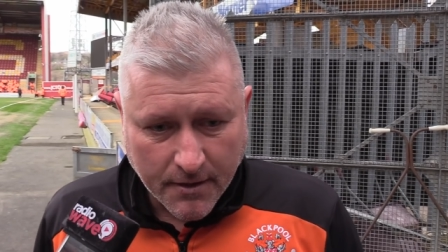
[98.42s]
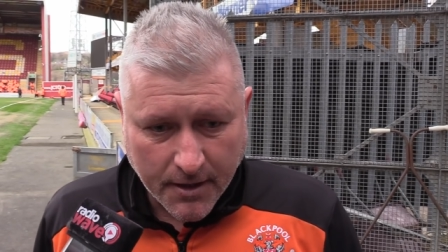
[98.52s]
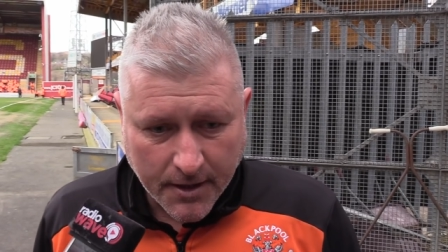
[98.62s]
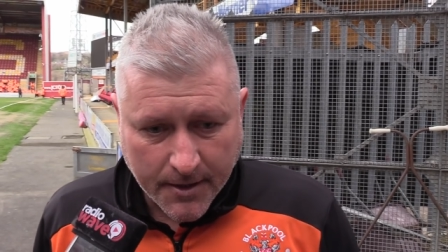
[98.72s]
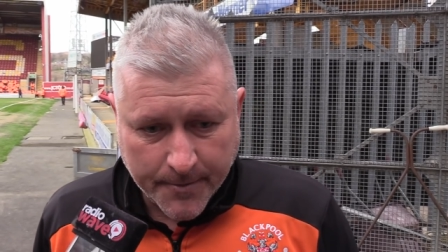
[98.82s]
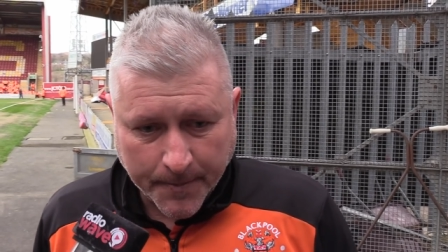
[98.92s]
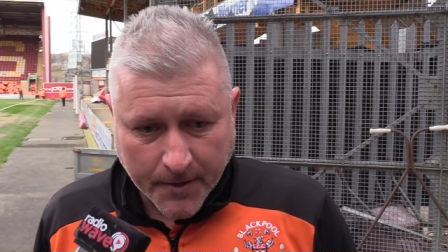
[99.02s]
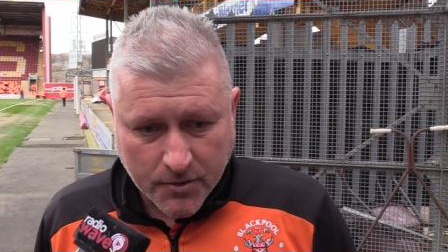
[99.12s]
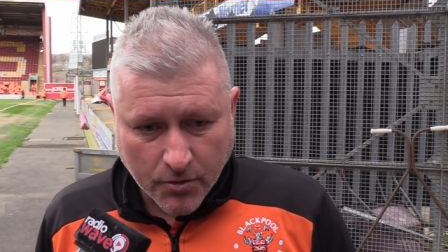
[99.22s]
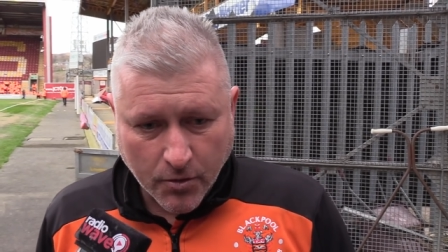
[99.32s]
Um,
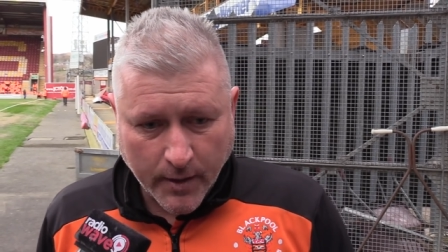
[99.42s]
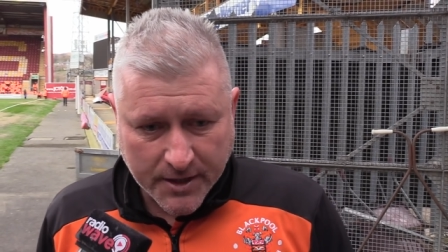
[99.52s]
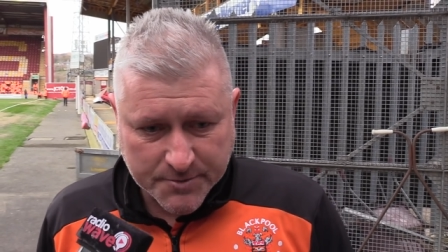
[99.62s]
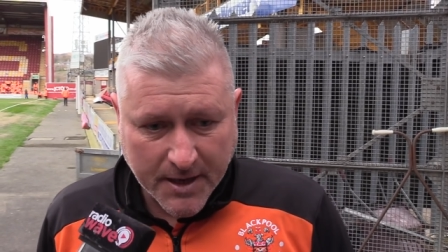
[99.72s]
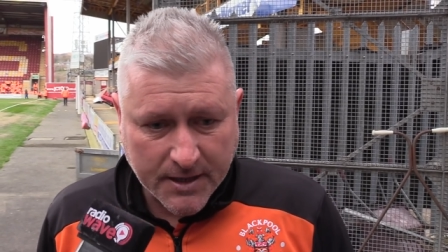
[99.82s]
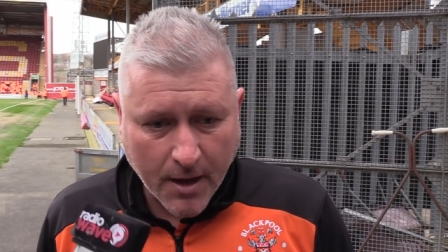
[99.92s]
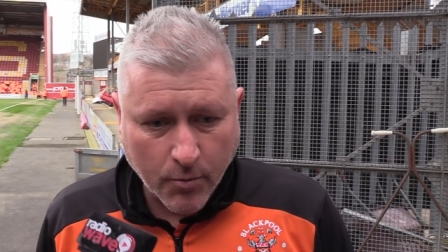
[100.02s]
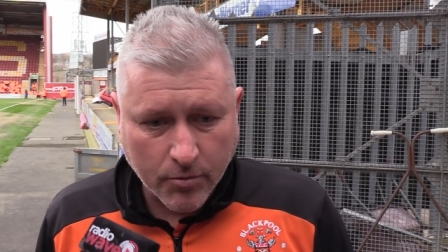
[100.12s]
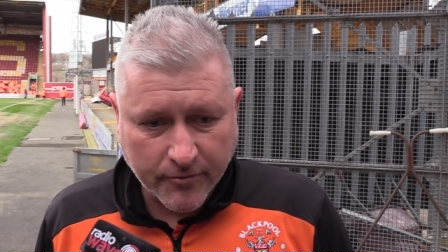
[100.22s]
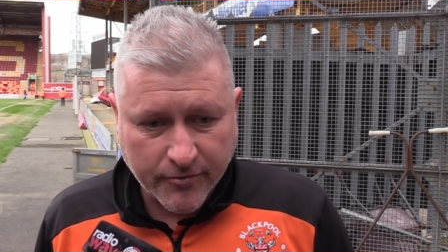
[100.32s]
I don't know where he's made that
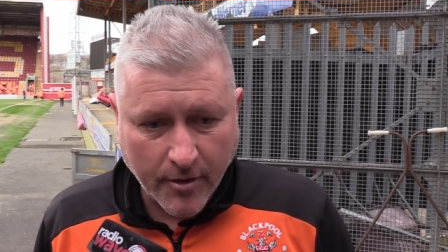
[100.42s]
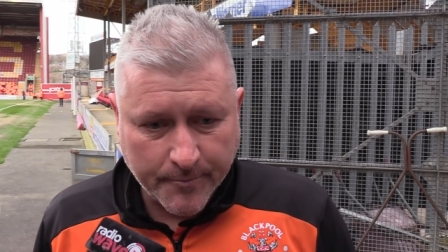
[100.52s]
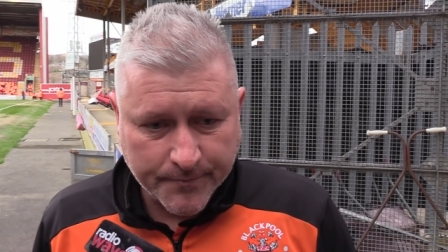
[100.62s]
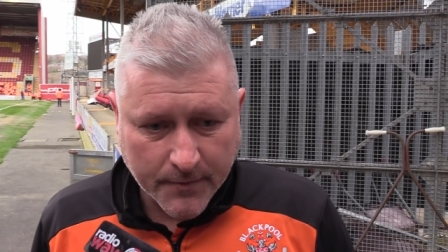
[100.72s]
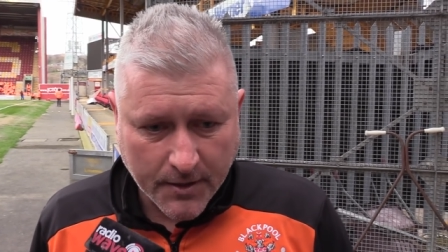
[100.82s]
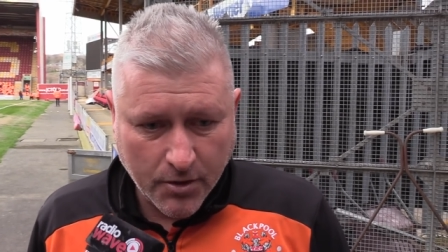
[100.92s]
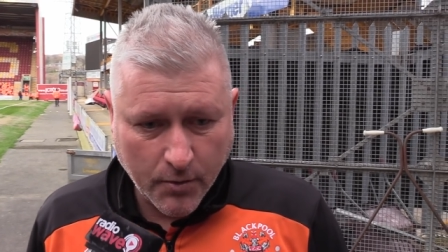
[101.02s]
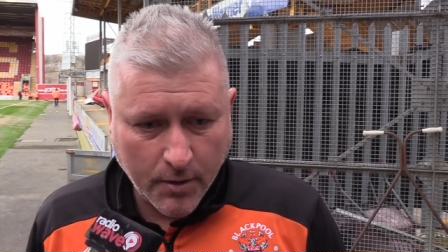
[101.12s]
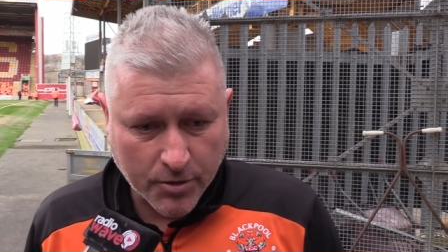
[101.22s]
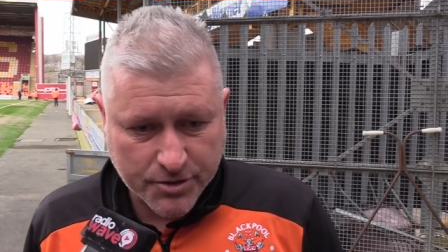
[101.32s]
one up from. I
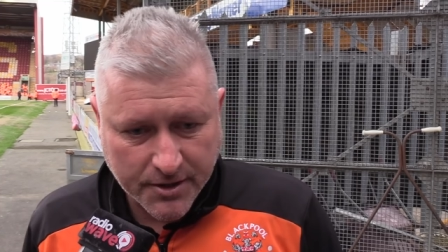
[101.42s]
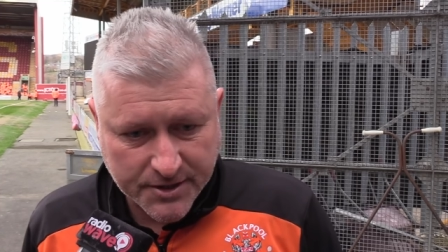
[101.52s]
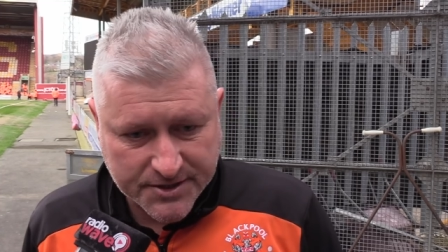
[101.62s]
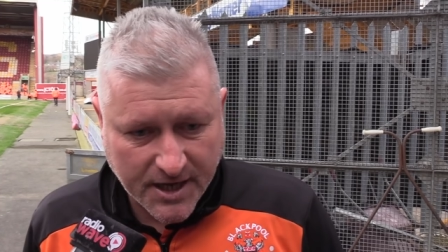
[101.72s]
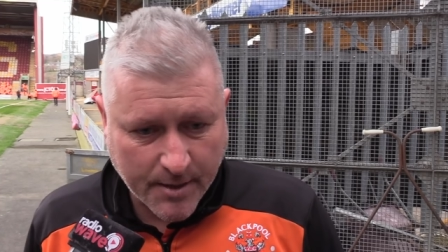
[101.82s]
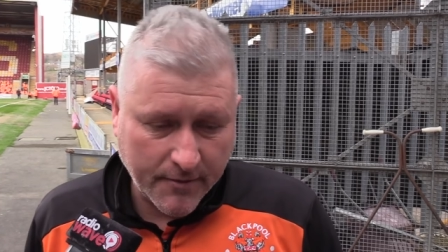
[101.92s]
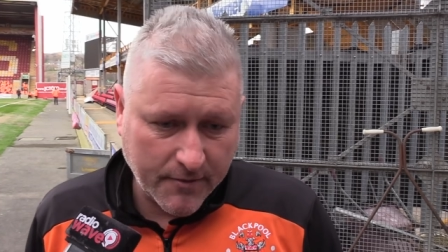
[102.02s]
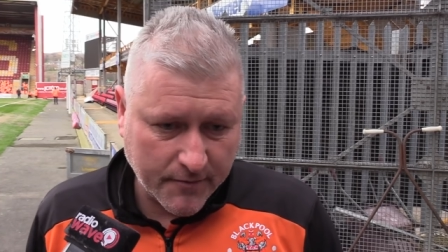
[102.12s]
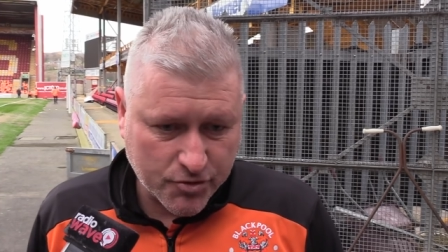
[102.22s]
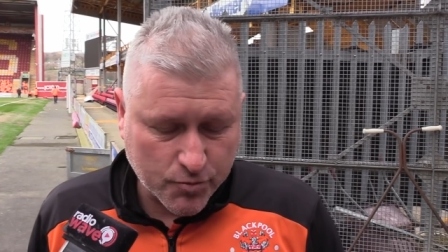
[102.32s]
knew it wasn't at the time and
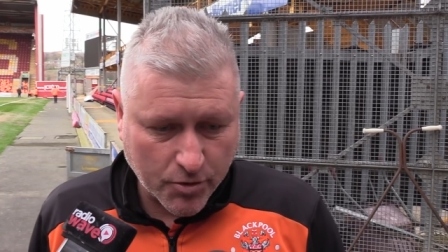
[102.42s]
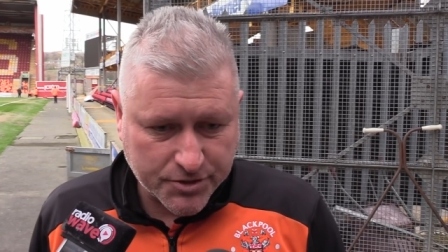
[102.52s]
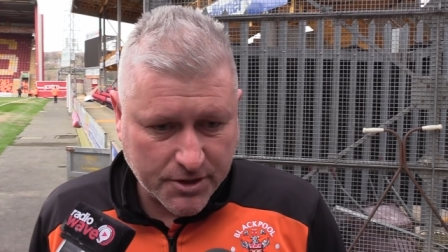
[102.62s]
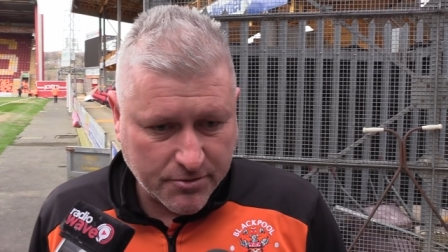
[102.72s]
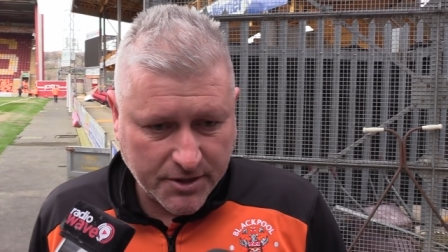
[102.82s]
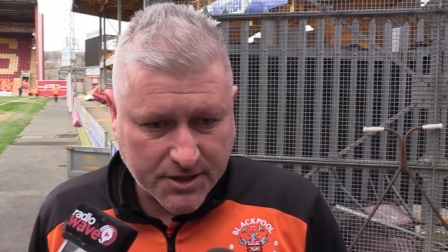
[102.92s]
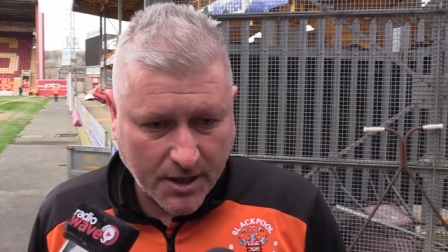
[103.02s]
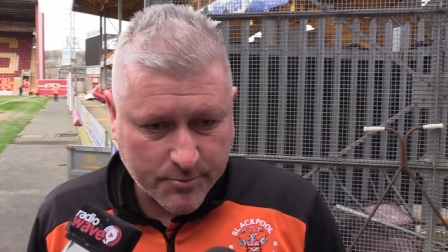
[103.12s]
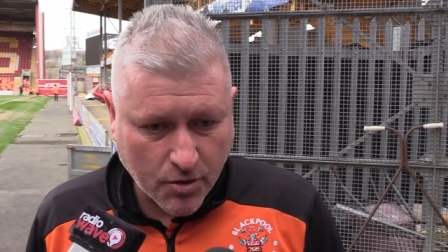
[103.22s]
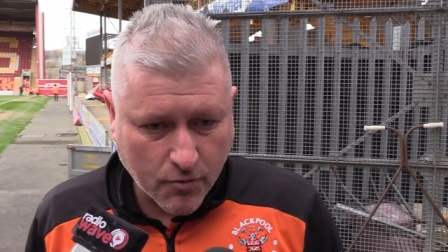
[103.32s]
I've just watched it three
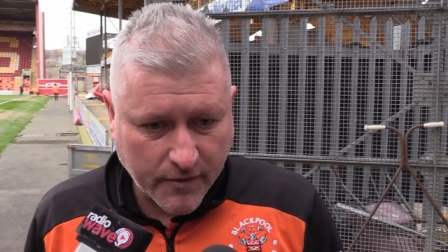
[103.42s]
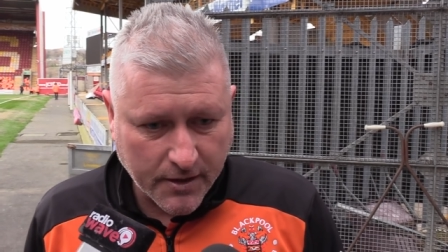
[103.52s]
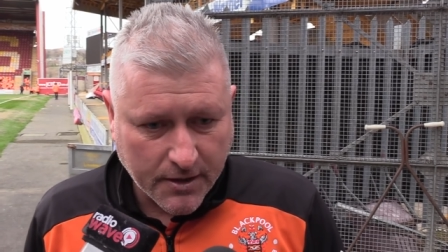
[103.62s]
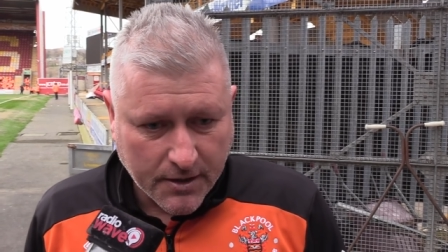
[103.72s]
times over.